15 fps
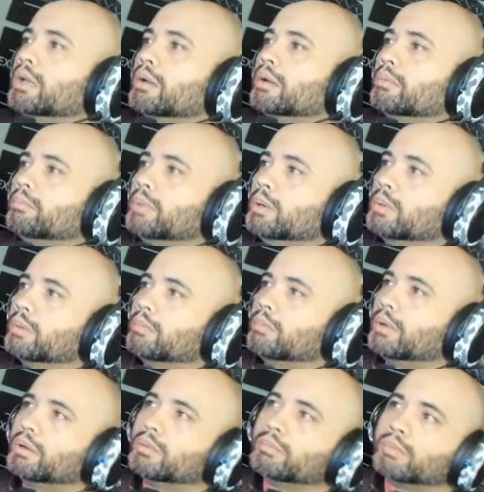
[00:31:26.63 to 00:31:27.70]
boom, boom,
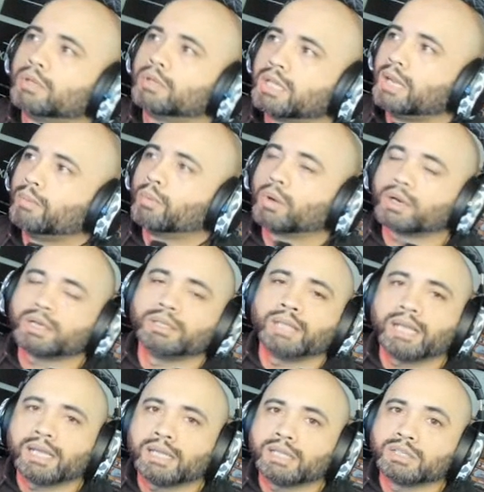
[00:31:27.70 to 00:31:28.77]
boom. Keep working
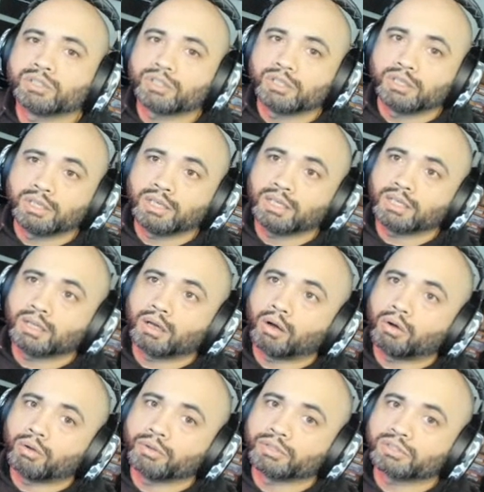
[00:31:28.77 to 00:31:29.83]
that until you get
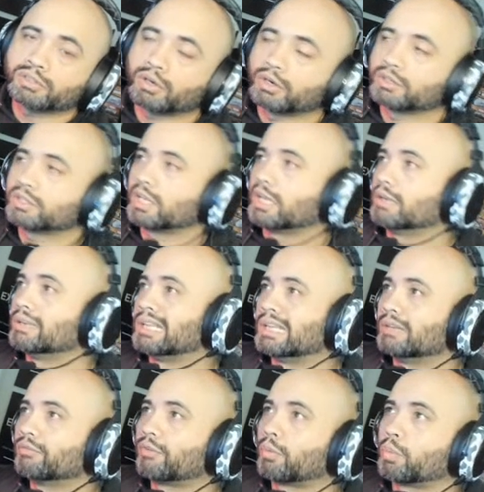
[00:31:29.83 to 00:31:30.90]
all the stars that you
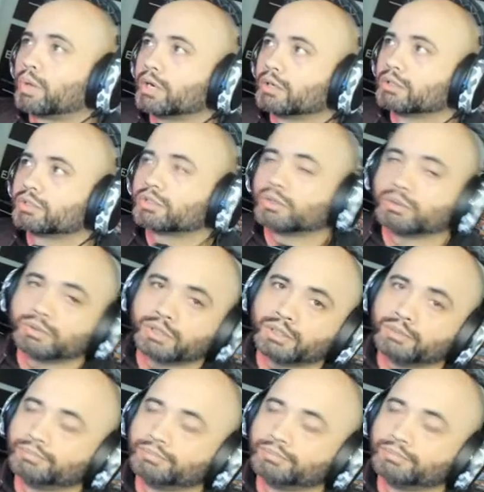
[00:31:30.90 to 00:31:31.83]
need for Winter Soldier.